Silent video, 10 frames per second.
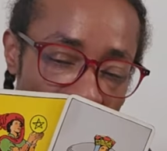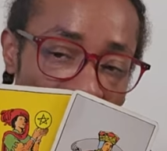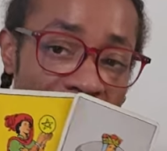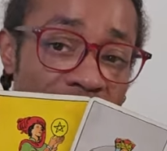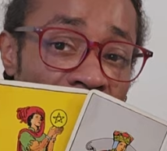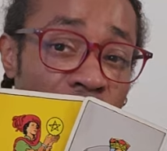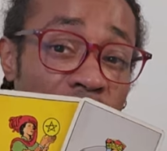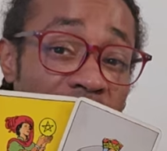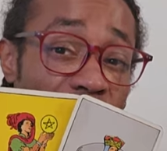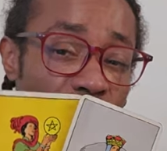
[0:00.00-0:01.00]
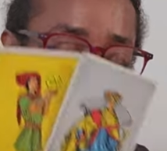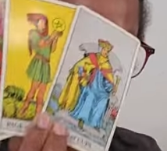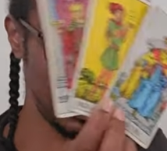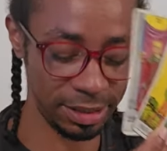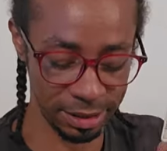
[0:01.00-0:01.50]
And then underneath
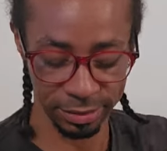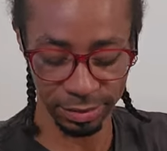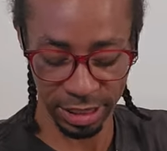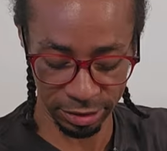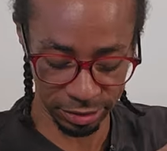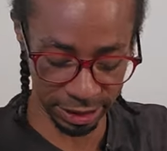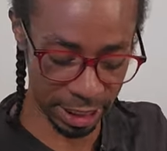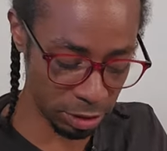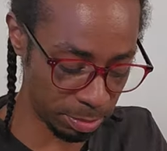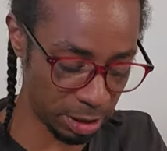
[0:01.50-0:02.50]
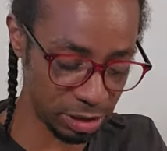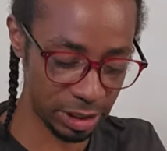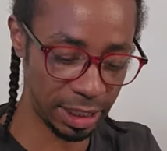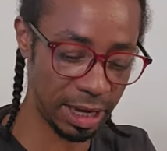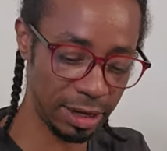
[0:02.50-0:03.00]
Justice, there's the counterpart to
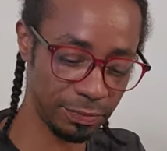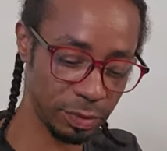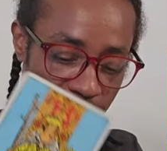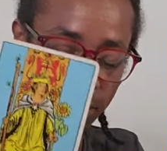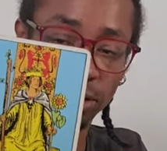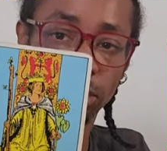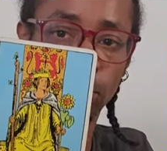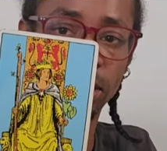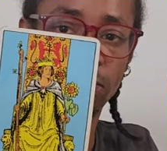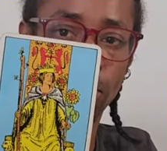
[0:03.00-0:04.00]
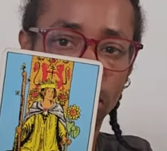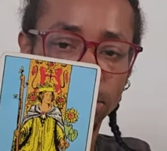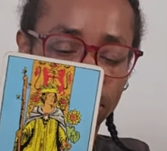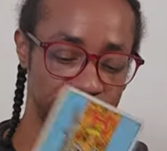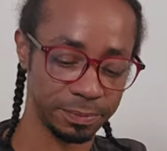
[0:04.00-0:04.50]
the King. We've got the Queen of
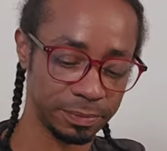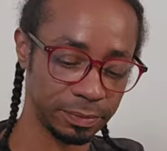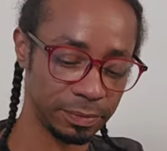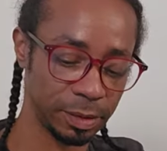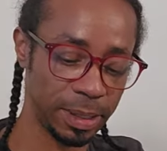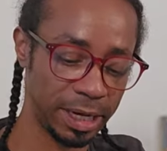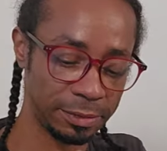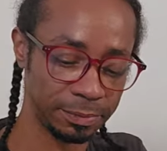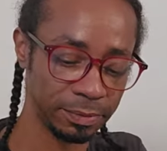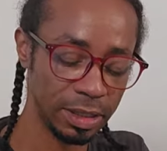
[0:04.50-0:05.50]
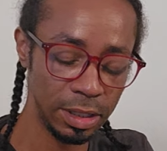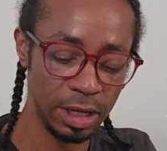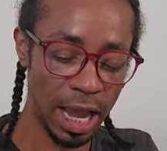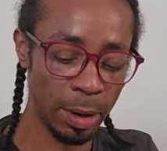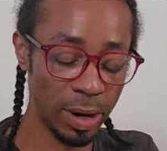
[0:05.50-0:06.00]
Wands, okay?
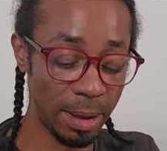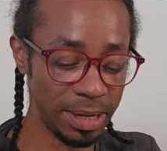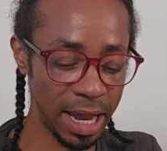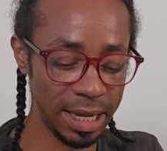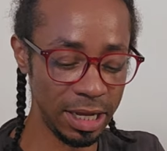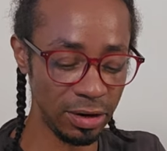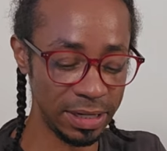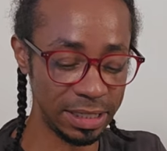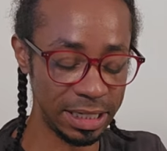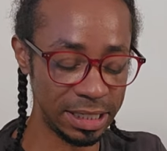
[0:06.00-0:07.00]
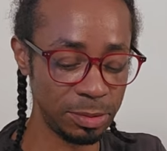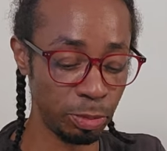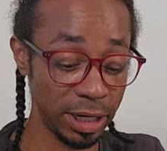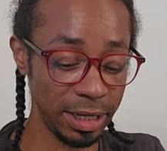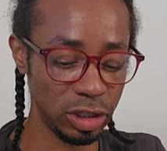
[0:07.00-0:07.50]
And what I'm getting here is this is
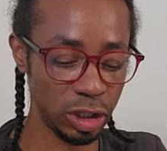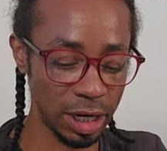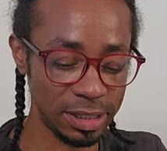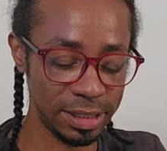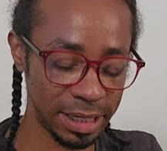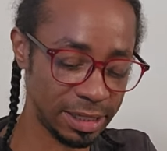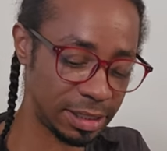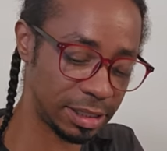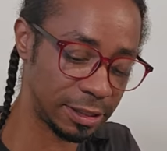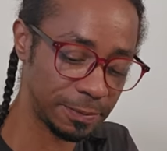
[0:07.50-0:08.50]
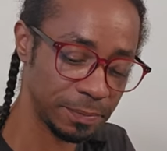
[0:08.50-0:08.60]
bringing justice